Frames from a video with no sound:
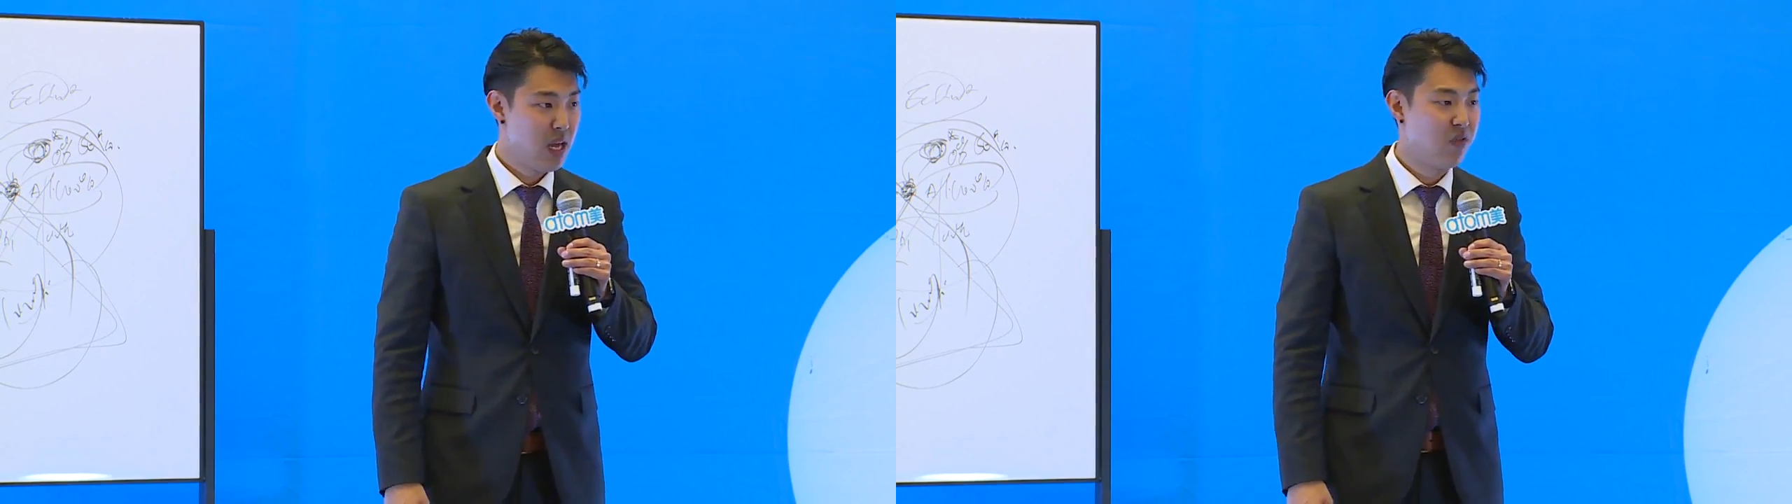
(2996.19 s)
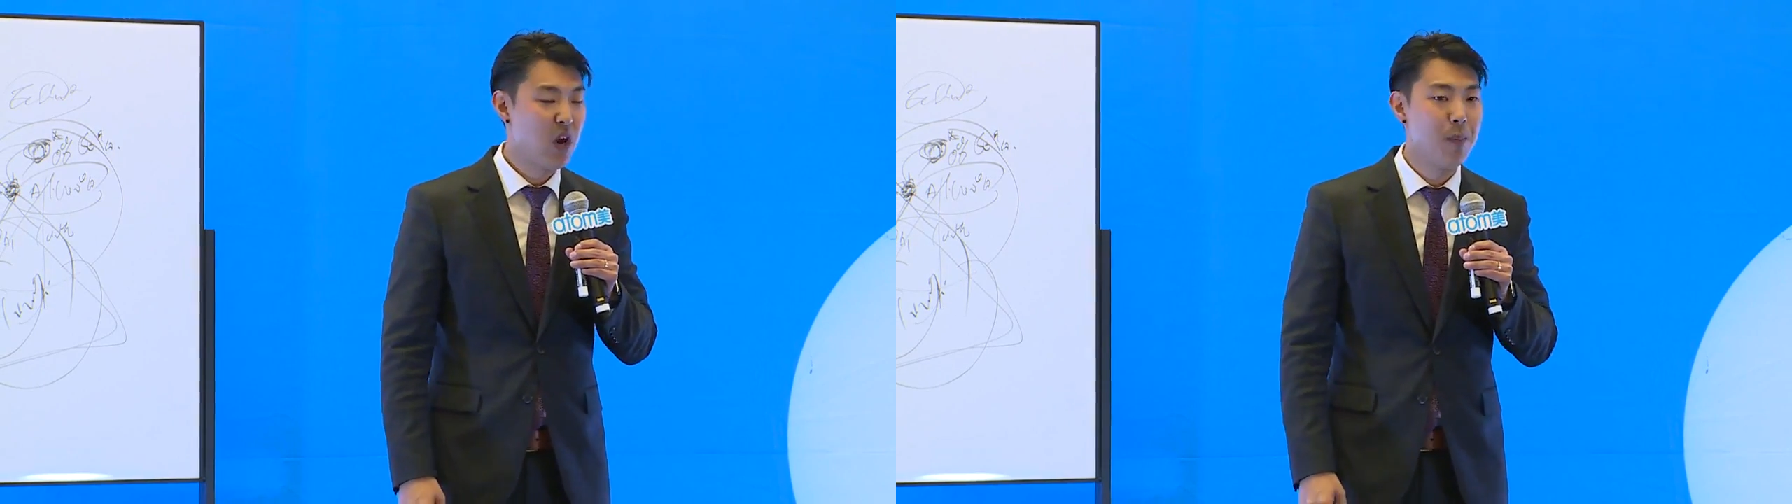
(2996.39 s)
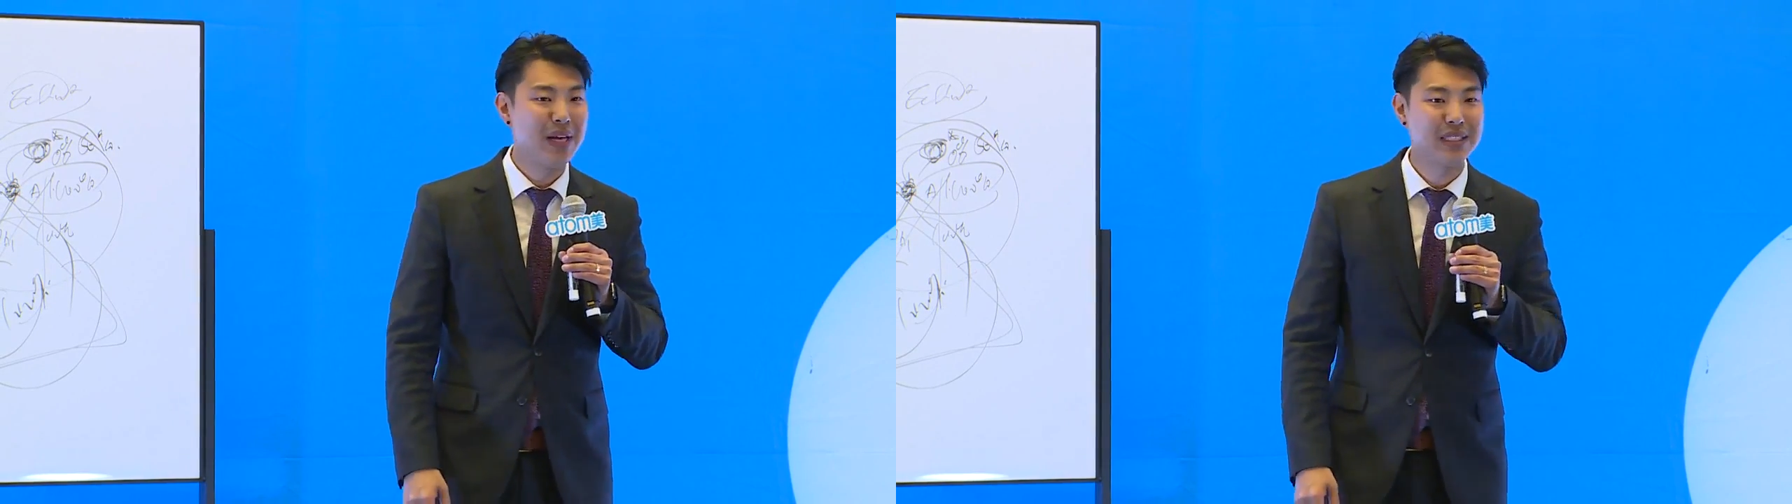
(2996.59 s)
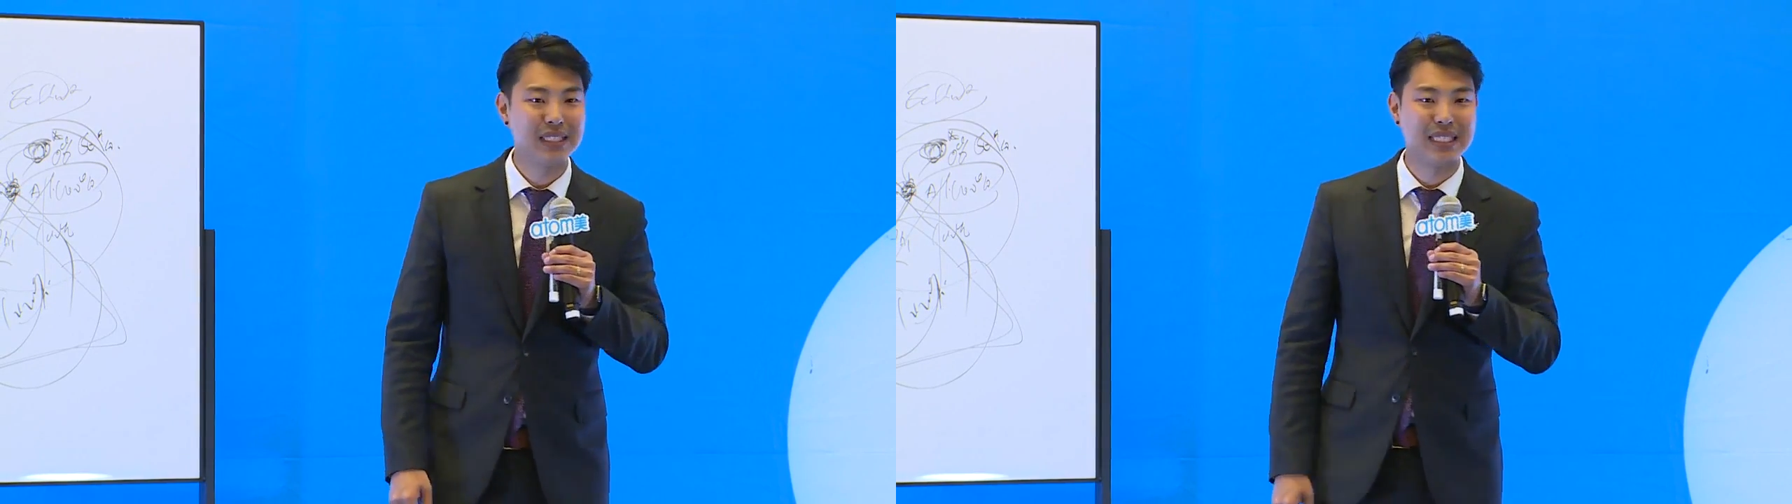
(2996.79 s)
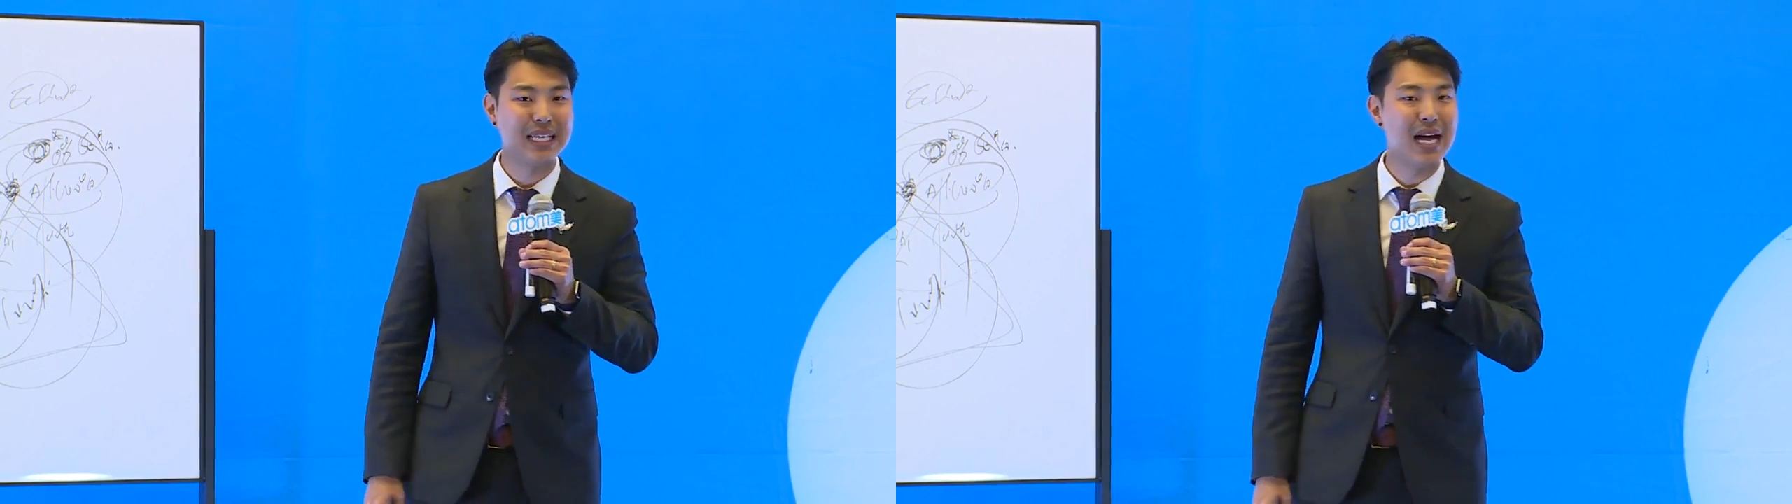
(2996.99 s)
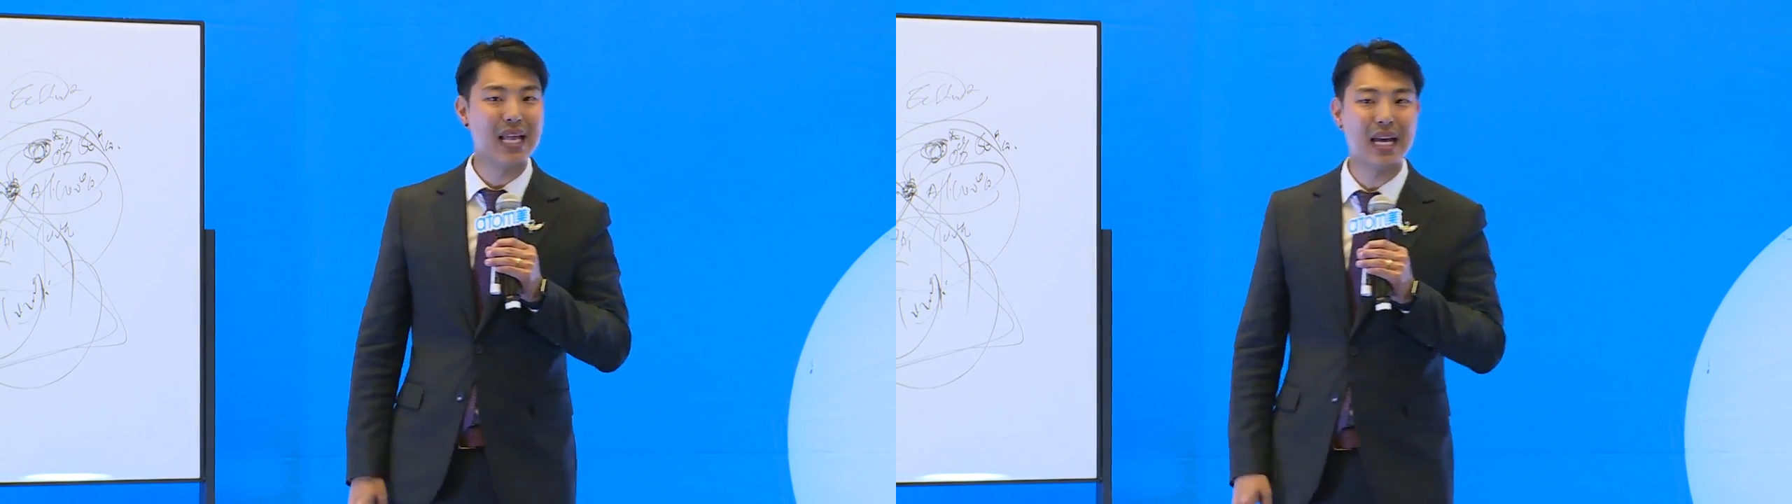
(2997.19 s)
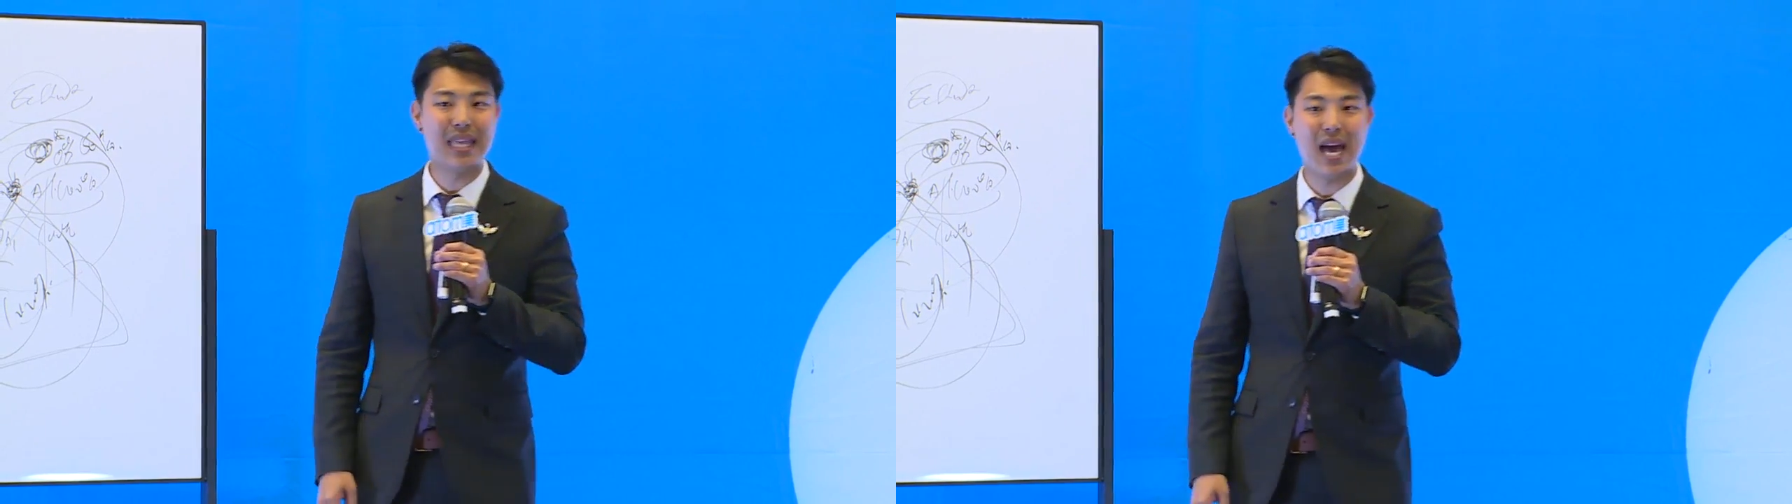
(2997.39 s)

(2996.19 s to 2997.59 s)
If your business is not like